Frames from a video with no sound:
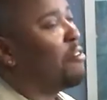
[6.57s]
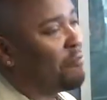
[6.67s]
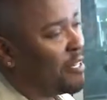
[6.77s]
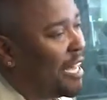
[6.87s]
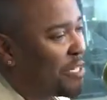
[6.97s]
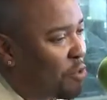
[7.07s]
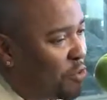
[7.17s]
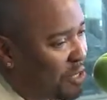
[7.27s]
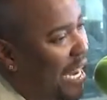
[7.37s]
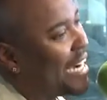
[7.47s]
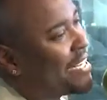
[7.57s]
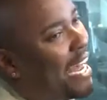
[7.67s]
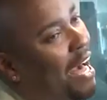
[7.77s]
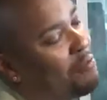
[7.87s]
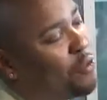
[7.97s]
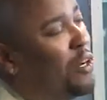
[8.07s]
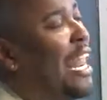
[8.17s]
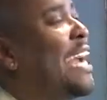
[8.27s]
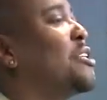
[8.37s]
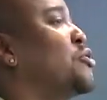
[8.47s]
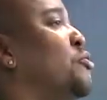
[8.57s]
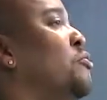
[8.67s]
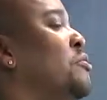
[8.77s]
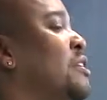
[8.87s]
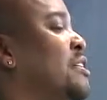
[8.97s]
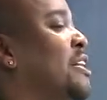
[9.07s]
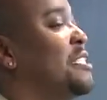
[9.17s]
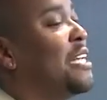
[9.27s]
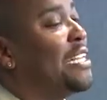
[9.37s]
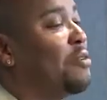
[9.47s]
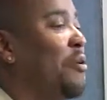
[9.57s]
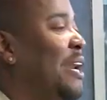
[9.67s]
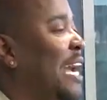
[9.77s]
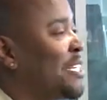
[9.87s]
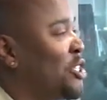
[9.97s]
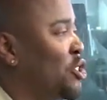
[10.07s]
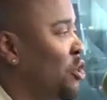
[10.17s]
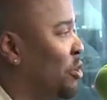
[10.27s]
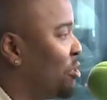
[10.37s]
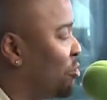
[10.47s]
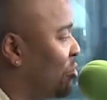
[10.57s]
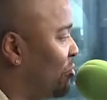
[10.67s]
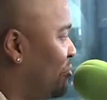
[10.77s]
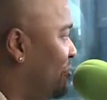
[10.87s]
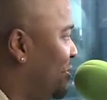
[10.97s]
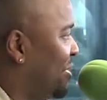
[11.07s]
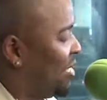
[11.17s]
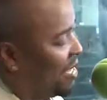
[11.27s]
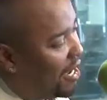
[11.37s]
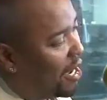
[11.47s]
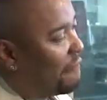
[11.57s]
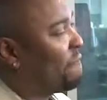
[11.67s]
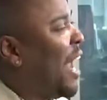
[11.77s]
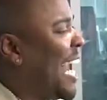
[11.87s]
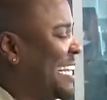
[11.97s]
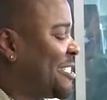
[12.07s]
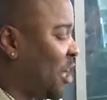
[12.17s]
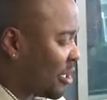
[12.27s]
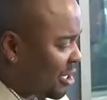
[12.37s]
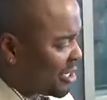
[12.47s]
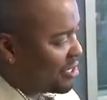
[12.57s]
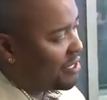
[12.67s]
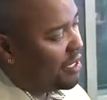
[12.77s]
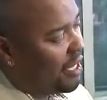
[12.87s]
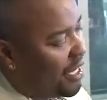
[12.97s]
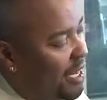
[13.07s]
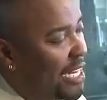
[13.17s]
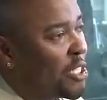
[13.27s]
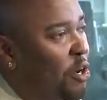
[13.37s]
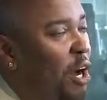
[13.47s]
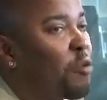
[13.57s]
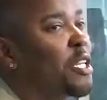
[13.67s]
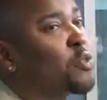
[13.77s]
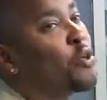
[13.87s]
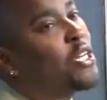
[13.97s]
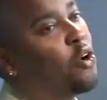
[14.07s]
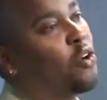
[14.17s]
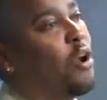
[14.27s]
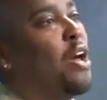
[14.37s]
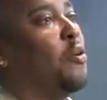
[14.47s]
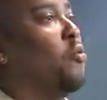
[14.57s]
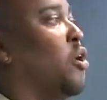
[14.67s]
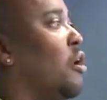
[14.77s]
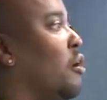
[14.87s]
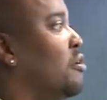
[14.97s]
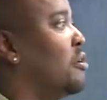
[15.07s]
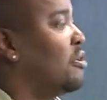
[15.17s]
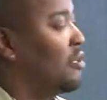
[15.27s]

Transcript: on V-103.com if you like to, because that's where we like to show it to you. On a Friday, suckers! Let's start out with a tweet heard around the world.